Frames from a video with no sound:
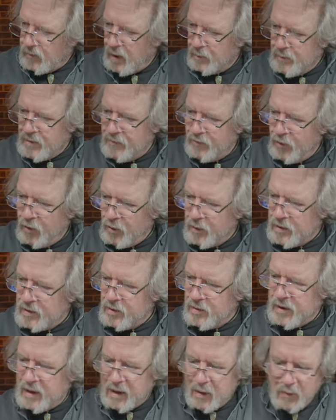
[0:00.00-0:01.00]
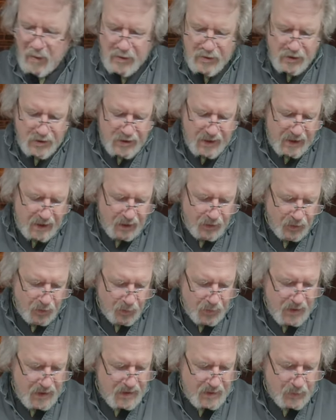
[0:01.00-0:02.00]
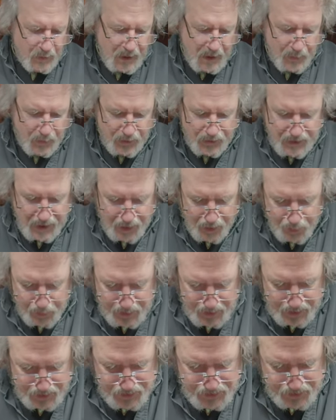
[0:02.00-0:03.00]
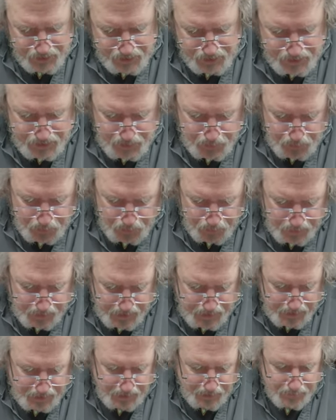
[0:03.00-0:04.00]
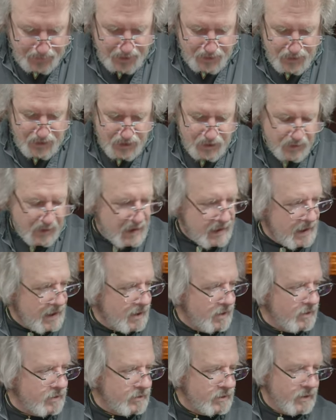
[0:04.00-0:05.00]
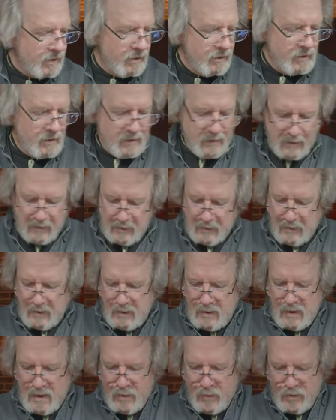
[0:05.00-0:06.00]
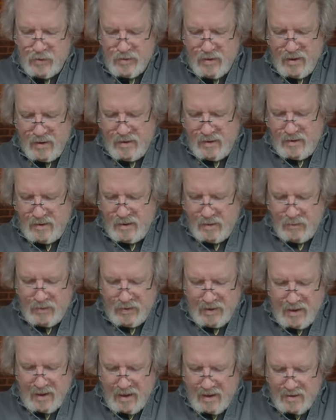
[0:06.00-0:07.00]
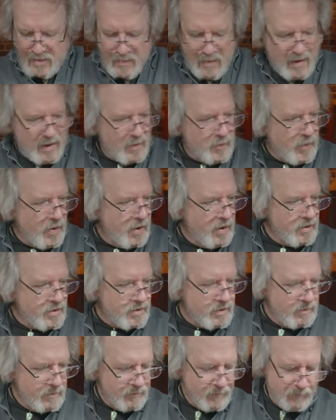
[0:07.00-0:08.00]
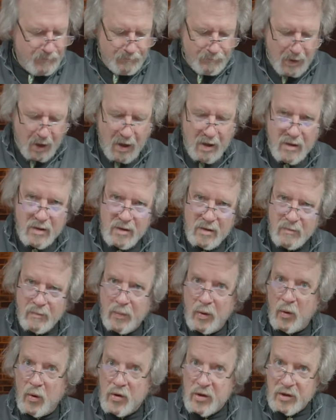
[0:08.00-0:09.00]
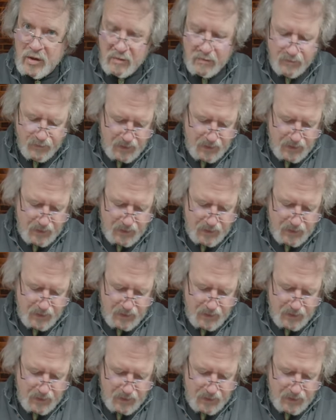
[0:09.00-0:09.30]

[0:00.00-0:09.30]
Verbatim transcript: before we do that, I want to just take a little piece of paper towel, because of the Simple Green had left that streaking on there, and we're trying to deal with the cosmetic portion. portion.